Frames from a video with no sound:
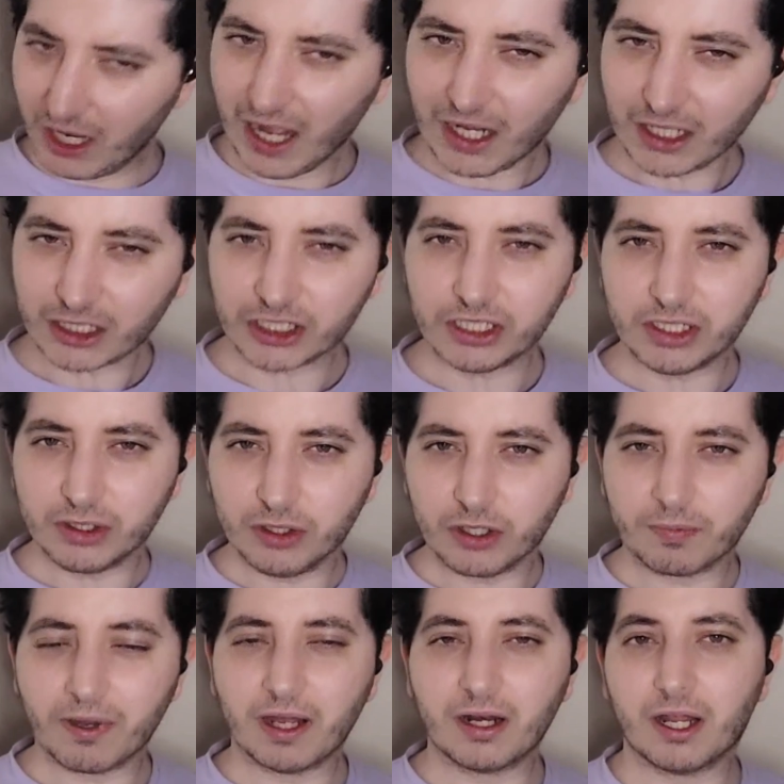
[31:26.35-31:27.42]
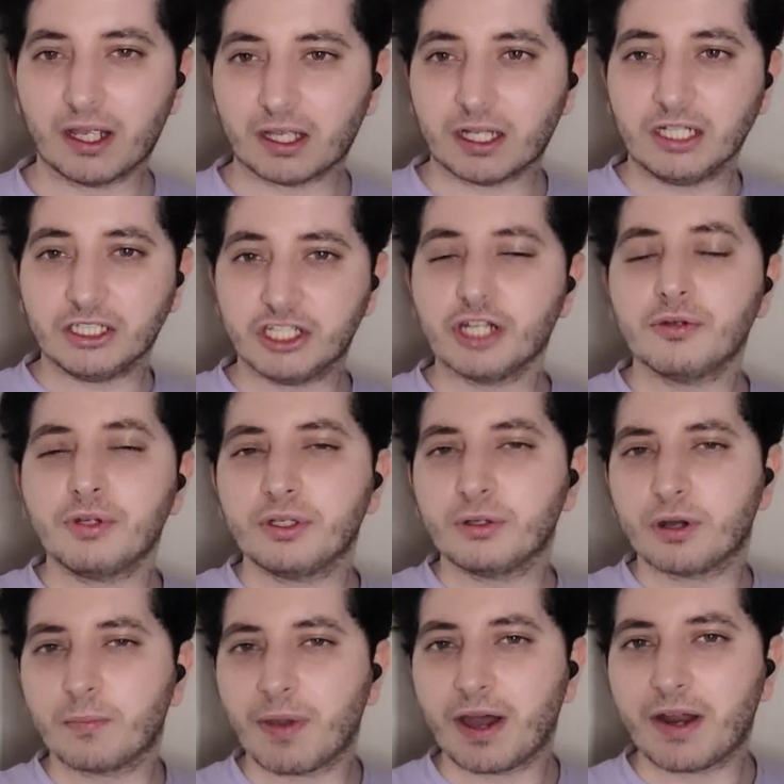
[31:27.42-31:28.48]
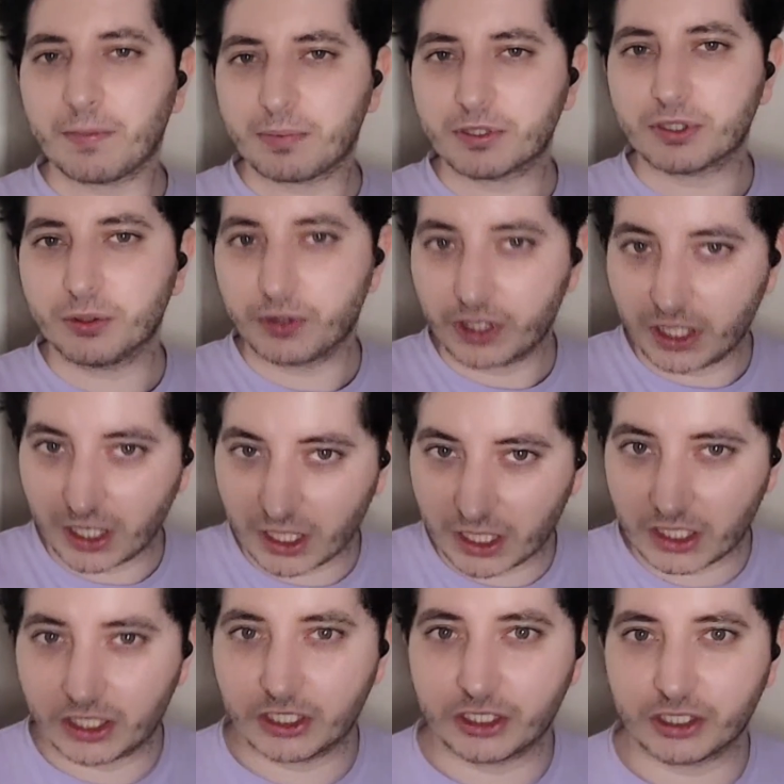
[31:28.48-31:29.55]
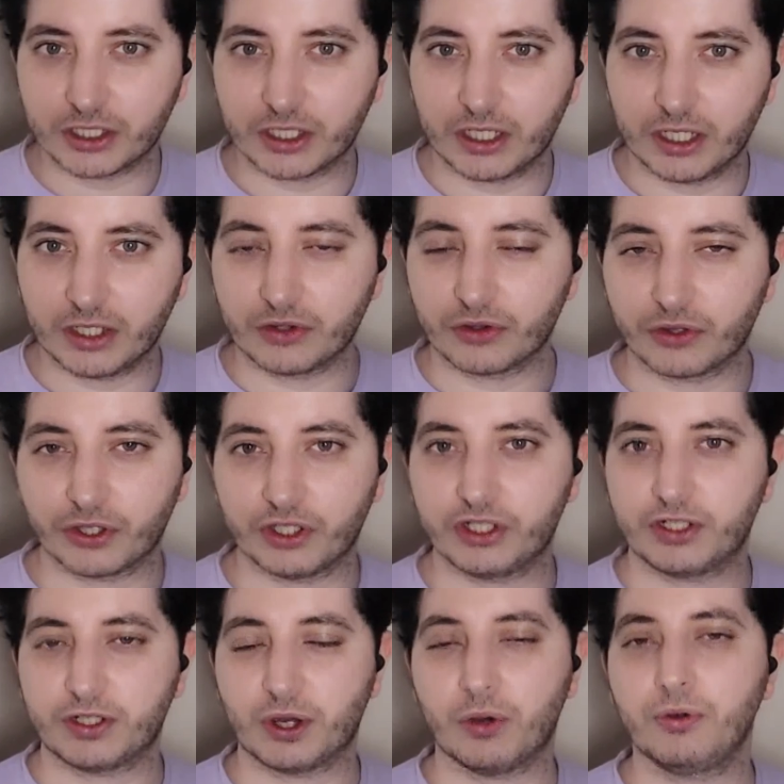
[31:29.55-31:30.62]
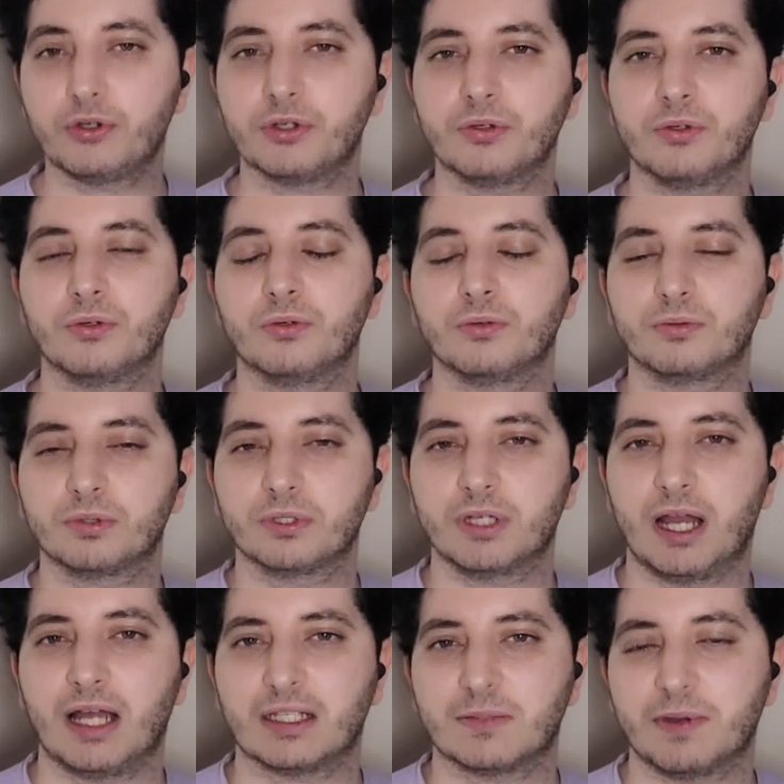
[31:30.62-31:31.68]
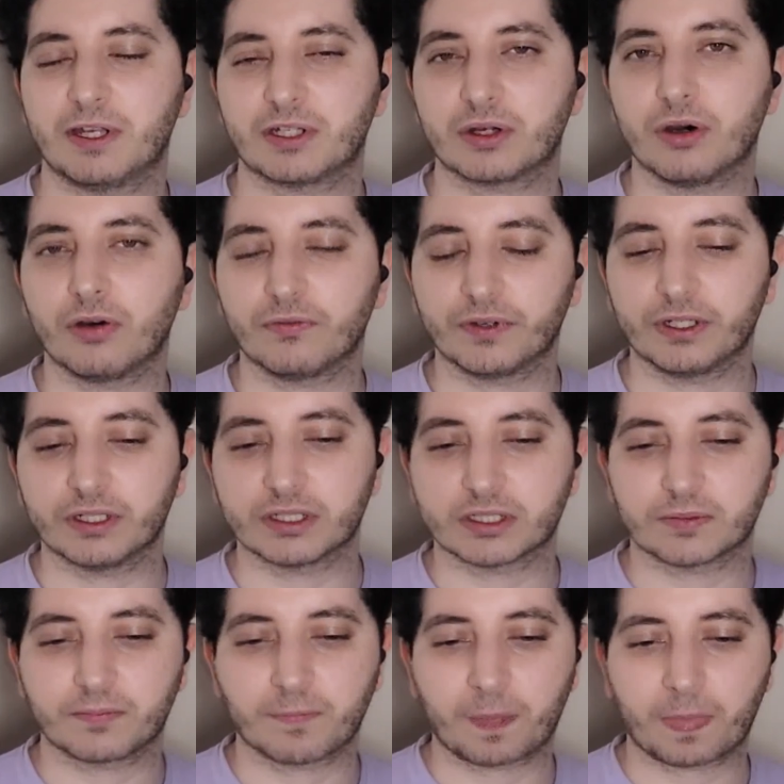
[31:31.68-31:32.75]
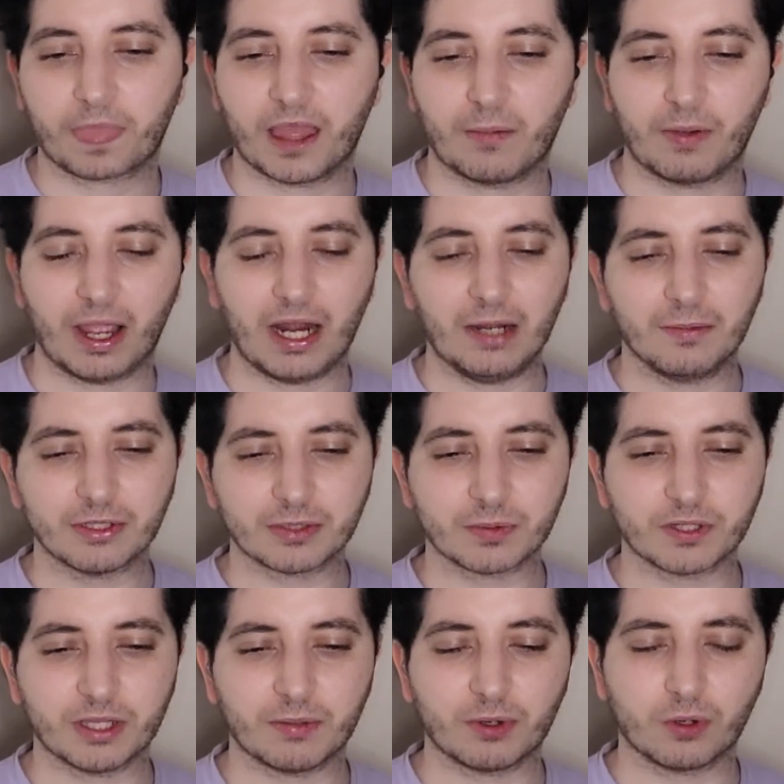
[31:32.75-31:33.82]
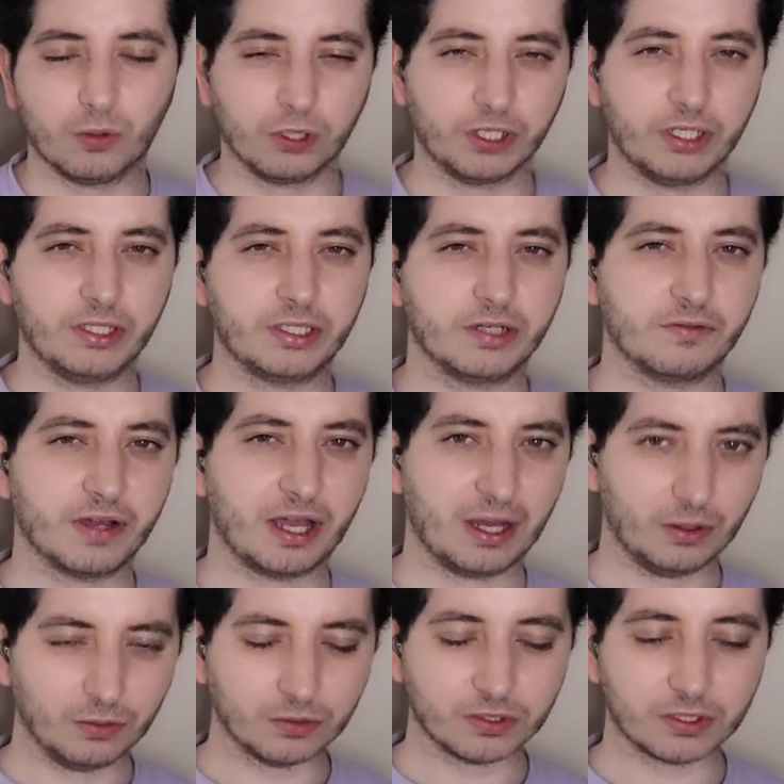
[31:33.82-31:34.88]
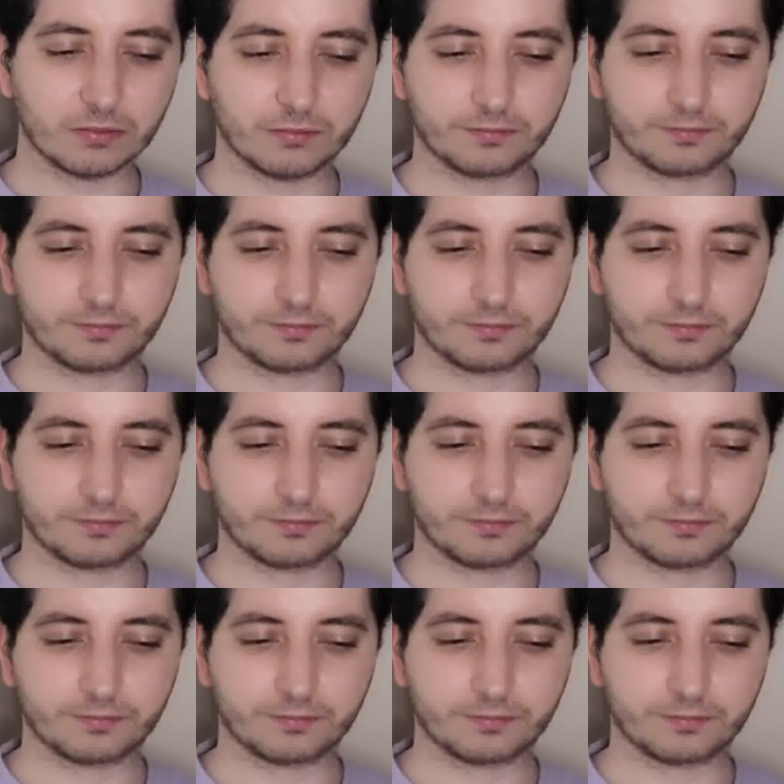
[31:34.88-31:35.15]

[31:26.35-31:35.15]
actually not about, like, genuinely not a bad episode in the total aspect of it. There were elements where they were calling each other out